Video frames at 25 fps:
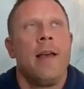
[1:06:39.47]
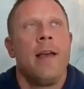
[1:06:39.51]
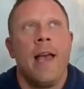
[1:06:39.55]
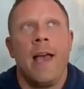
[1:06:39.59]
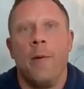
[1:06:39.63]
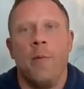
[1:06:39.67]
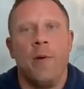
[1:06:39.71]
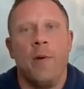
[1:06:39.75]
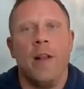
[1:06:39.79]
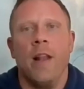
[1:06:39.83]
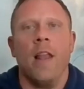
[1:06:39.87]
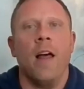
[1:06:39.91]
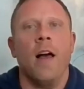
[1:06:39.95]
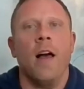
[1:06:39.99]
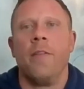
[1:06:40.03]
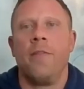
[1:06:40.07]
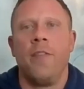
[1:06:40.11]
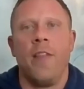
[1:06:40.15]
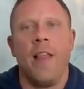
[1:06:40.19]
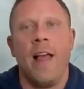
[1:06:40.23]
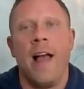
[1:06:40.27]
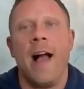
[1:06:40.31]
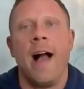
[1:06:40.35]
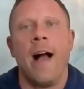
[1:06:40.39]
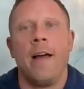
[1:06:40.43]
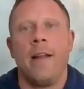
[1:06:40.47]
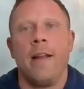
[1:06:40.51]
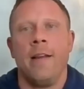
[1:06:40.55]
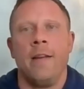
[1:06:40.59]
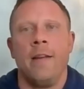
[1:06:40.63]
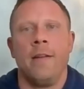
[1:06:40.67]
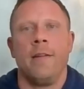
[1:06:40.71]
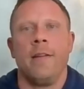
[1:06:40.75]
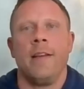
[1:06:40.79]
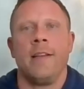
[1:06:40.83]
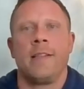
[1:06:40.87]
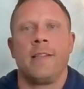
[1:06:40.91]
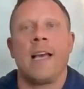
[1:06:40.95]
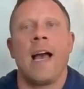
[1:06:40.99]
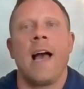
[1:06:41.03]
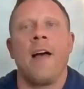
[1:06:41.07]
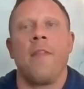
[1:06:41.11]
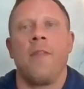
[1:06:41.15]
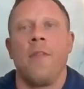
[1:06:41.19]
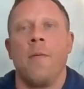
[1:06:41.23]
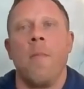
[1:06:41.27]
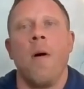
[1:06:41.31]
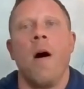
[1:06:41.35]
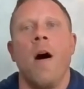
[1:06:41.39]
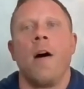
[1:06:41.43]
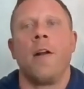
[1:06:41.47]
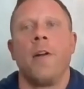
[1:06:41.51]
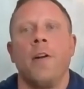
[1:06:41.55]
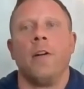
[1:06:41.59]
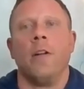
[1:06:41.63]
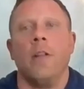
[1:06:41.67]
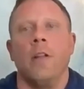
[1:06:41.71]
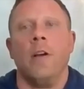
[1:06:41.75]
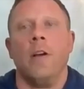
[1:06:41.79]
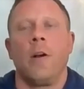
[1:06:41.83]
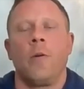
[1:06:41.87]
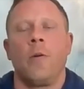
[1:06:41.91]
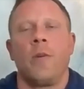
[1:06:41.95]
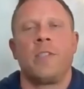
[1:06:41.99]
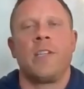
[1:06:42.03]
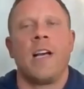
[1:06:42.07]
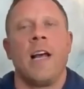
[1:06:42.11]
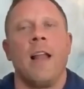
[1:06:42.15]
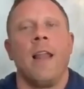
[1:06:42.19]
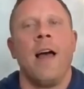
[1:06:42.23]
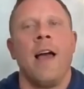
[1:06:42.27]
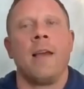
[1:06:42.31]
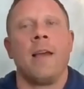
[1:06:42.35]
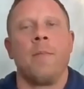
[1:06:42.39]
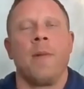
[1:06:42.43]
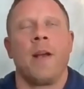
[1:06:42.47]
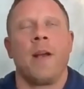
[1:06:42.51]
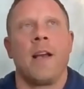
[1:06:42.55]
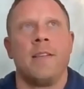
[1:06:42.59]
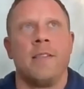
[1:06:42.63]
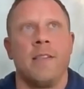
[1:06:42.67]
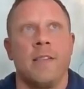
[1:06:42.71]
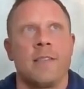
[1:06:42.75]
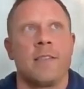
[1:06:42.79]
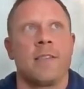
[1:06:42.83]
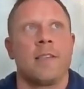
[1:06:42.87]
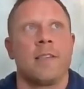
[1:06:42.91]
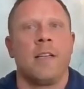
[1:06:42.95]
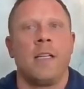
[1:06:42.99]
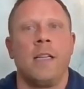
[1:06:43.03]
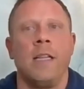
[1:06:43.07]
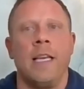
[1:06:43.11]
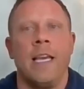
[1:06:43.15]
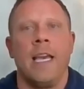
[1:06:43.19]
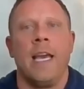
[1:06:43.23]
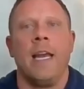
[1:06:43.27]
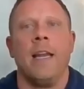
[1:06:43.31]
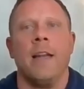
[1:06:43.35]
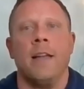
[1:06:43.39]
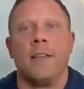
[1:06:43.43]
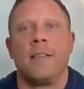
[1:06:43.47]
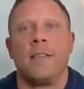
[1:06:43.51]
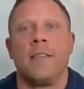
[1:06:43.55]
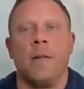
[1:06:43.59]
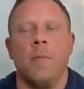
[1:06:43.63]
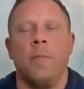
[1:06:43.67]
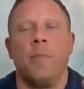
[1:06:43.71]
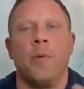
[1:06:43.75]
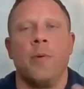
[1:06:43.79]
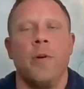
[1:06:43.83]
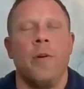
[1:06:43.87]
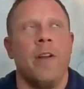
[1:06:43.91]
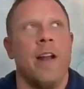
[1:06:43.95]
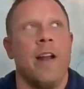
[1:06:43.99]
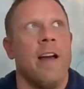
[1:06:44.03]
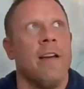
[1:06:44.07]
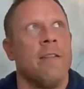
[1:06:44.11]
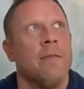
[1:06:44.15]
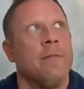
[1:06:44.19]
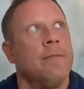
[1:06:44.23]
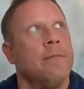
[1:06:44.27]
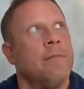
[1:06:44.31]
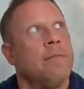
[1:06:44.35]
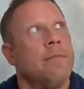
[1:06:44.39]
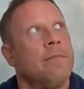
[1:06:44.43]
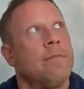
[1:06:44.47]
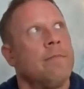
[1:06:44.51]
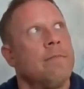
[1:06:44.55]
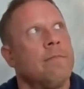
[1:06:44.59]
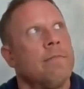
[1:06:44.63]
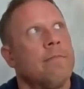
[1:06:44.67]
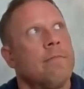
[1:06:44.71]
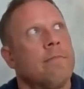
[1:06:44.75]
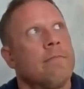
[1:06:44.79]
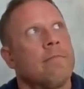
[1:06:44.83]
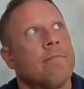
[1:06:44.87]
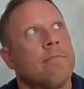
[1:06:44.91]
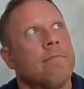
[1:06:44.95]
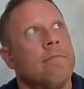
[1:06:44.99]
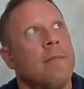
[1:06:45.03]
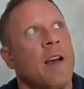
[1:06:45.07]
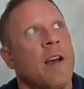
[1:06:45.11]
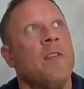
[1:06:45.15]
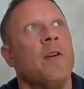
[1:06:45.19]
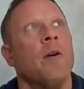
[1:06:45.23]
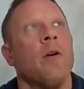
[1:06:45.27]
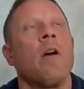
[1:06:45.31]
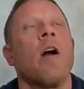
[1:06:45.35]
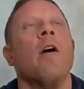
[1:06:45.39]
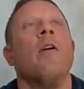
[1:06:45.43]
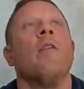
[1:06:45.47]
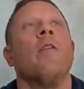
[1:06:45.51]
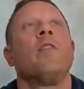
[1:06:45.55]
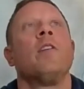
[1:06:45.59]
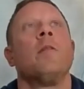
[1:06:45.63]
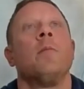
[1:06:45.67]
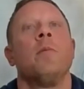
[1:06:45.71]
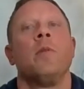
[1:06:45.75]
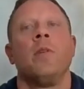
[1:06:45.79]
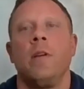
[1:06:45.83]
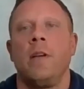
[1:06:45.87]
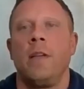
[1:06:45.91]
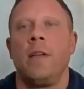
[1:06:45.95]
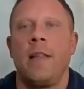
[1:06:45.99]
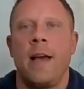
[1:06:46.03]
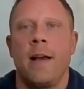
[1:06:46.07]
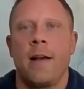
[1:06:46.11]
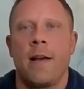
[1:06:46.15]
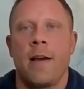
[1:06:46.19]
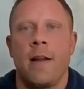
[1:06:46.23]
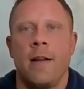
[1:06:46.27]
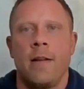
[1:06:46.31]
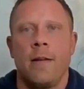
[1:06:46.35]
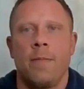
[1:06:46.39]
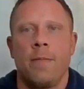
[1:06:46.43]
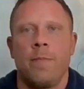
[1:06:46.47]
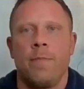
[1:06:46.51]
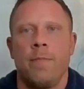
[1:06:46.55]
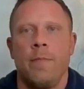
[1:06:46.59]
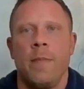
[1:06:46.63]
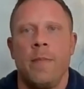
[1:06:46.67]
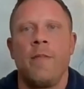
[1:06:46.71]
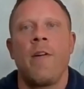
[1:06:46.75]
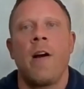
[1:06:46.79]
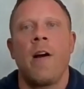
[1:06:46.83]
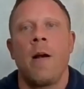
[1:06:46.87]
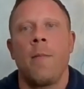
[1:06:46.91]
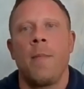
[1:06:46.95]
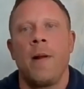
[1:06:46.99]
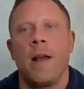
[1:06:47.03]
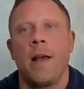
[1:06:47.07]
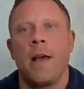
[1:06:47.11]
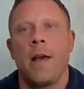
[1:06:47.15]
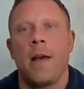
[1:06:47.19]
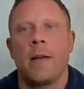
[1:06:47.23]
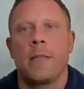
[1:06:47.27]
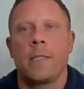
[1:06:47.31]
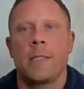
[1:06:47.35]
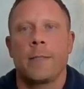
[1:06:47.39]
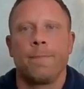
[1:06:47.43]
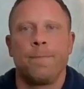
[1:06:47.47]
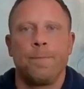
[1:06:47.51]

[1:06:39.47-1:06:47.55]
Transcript: And we love that. And it's got the modern look, which I like because it's clean and simple. And I feel comfortable in that kind of environment, I guess.